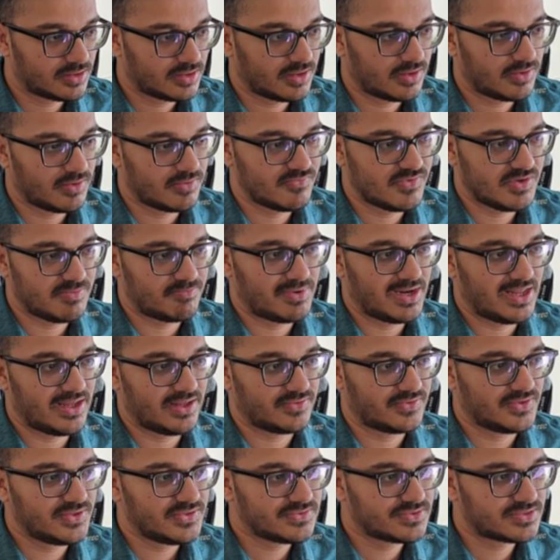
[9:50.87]
We play
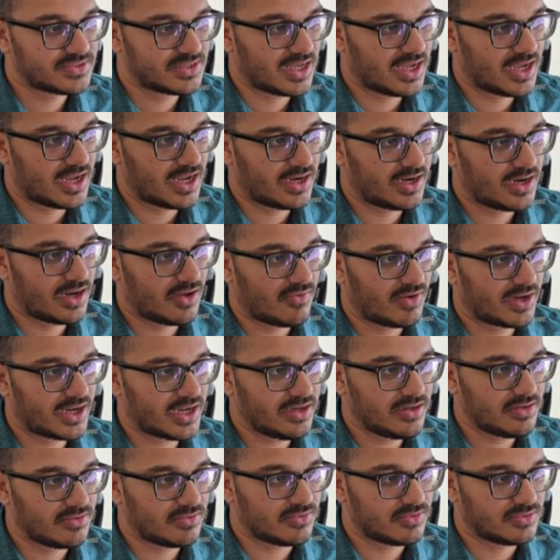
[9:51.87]
this, and now
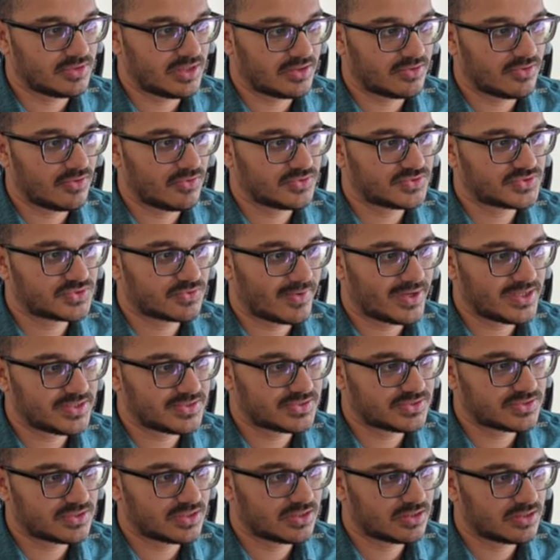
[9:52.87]
again there are no squares,
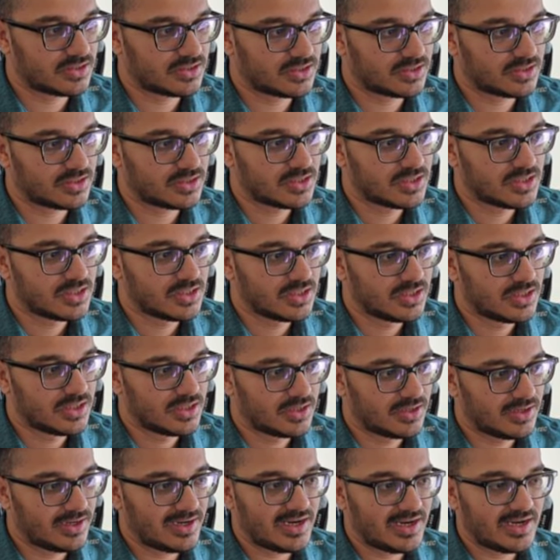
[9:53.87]

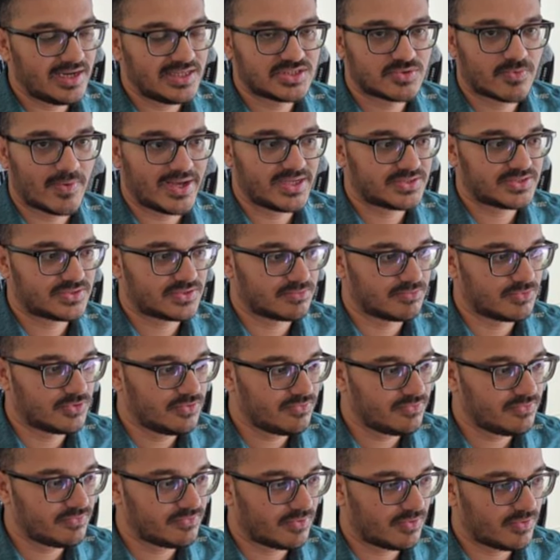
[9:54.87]
really any squares to move.
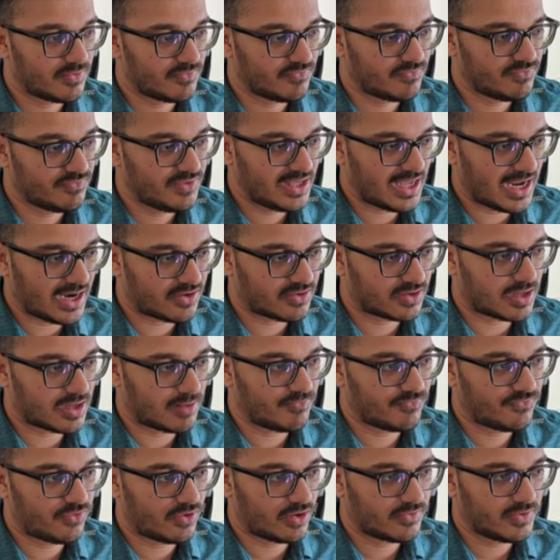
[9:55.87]
We had to come
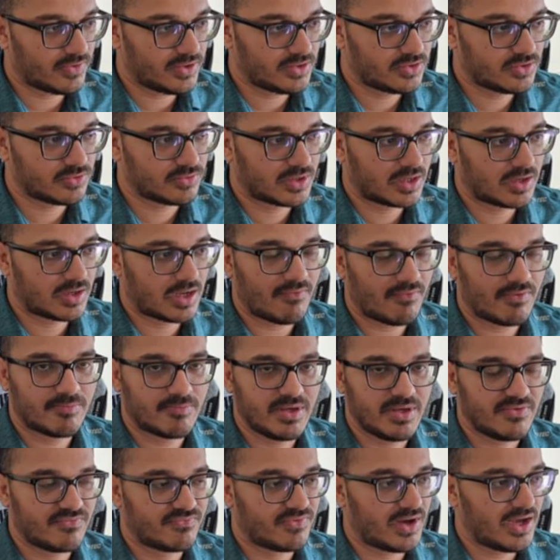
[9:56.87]
forward to cover
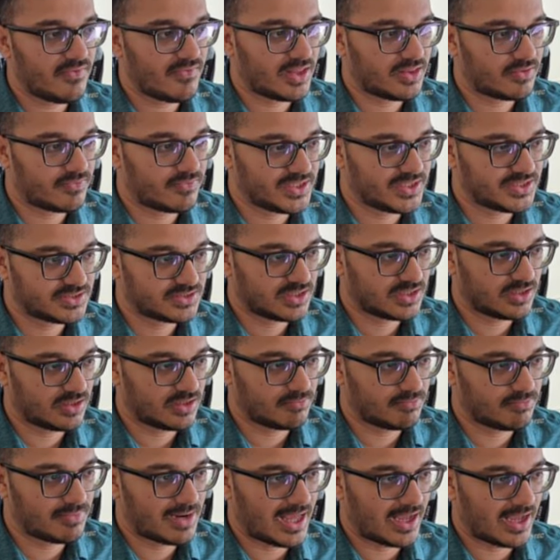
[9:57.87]
b5, otherwise
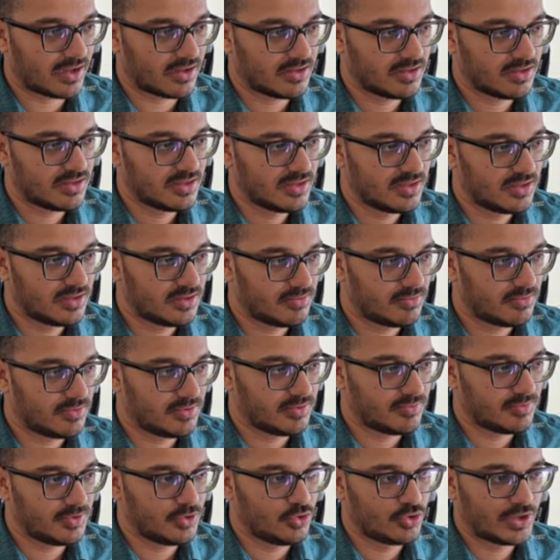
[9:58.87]
black
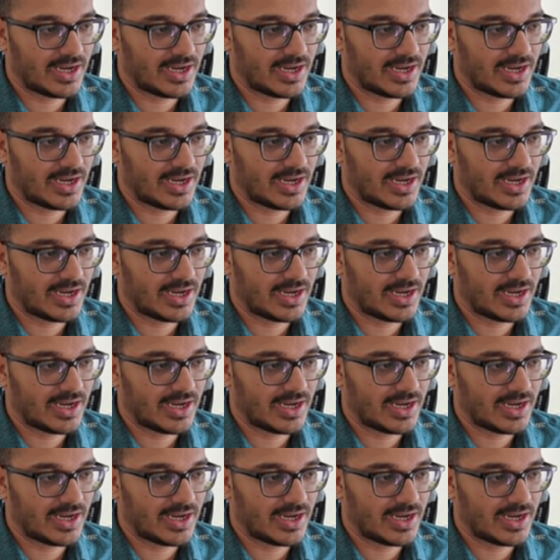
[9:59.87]
you can